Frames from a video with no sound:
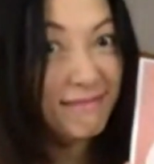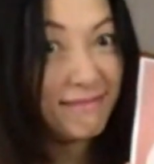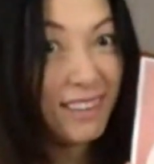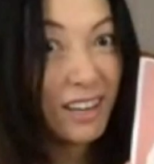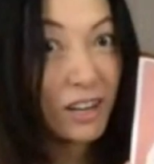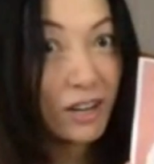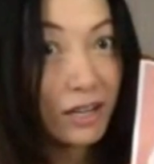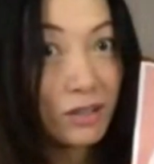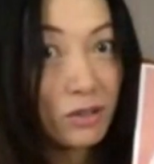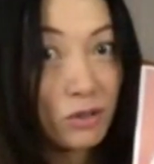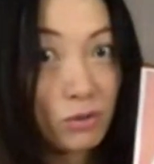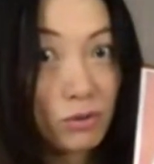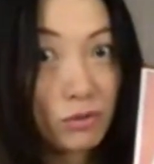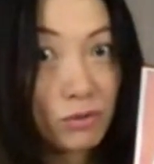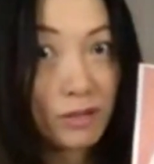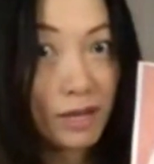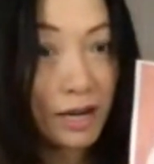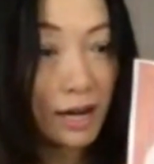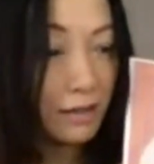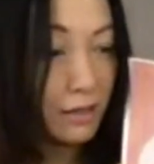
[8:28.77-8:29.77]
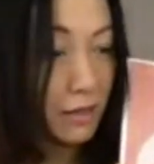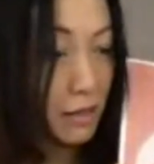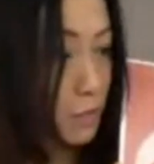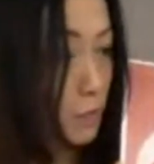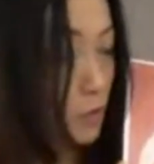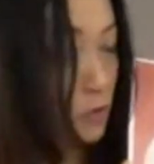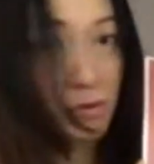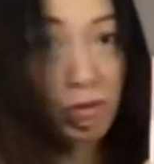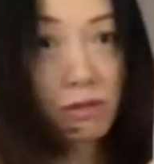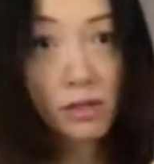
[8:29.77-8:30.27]
Okay, don't do that,
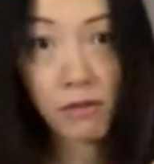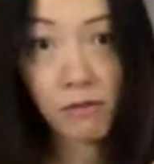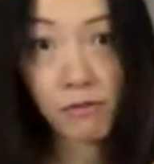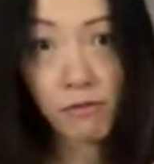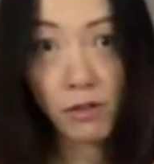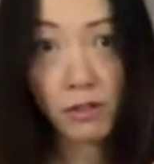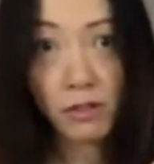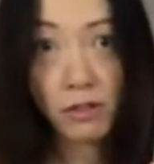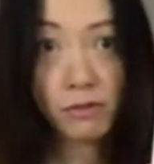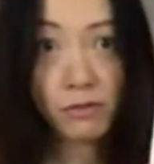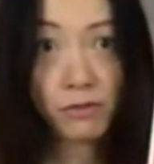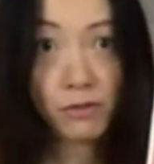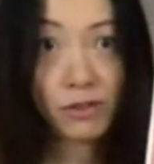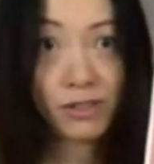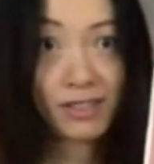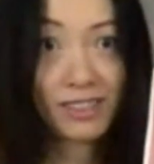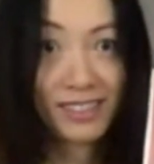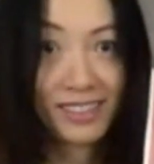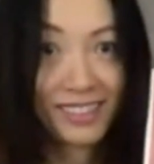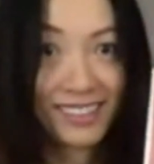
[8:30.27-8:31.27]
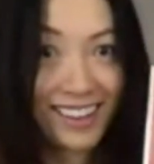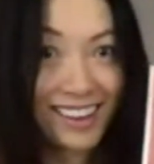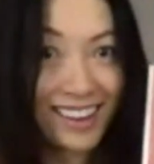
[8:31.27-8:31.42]
especially in front of your